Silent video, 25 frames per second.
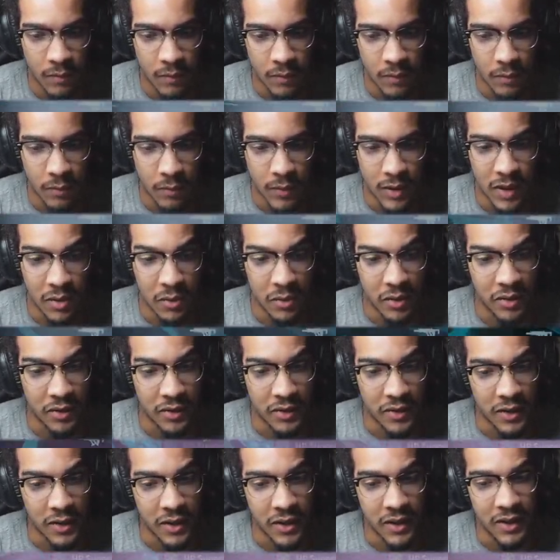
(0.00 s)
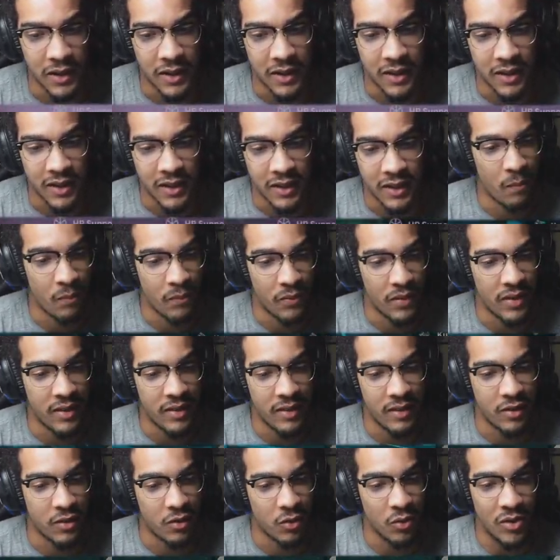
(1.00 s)
That was good. This is
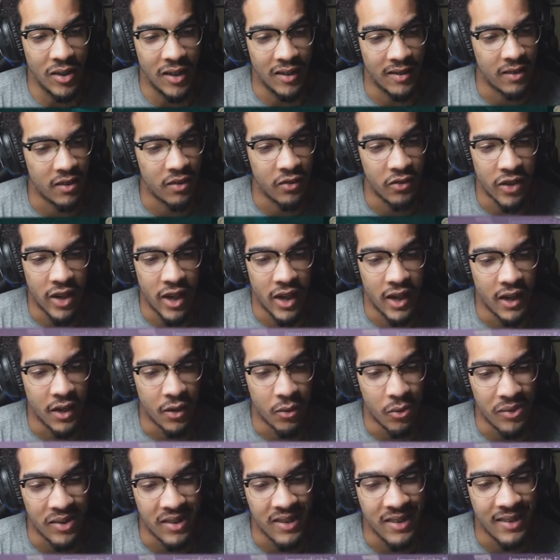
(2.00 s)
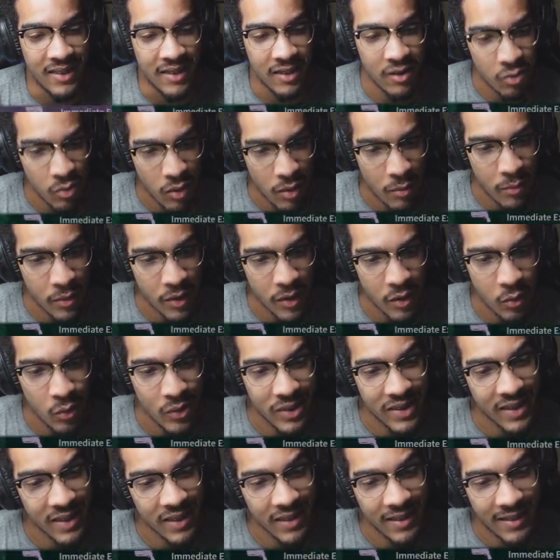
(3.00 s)
so satisfying. Using this weapon
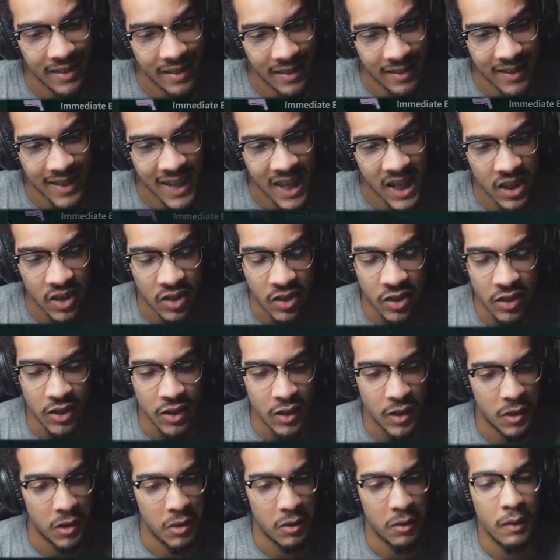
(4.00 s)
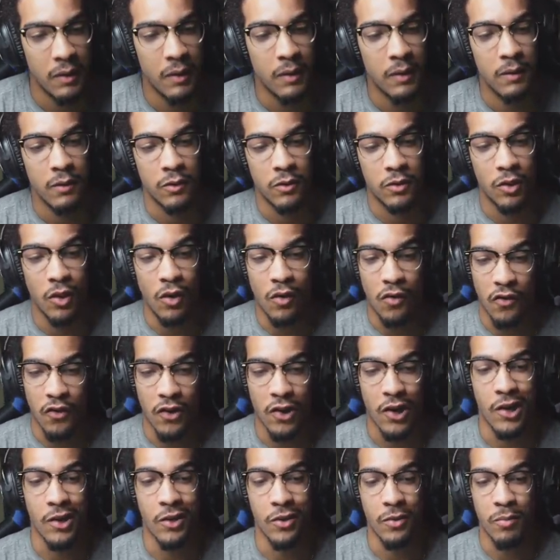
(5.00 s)
with this character, so far
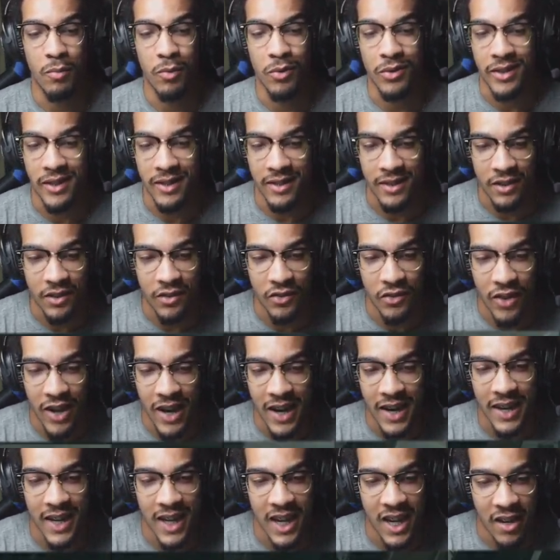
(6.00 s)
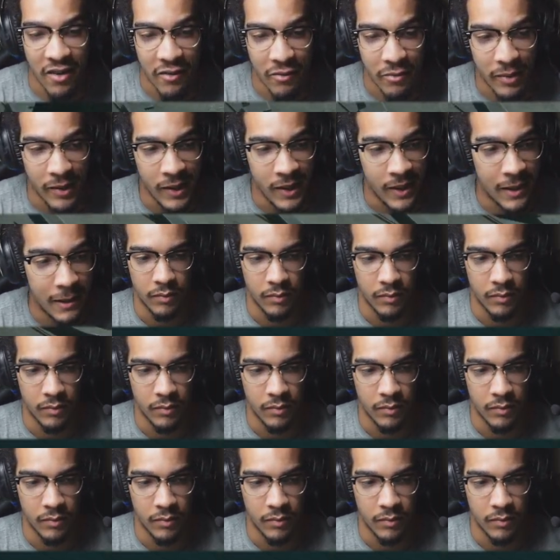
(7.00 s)
the most satisfied I've been.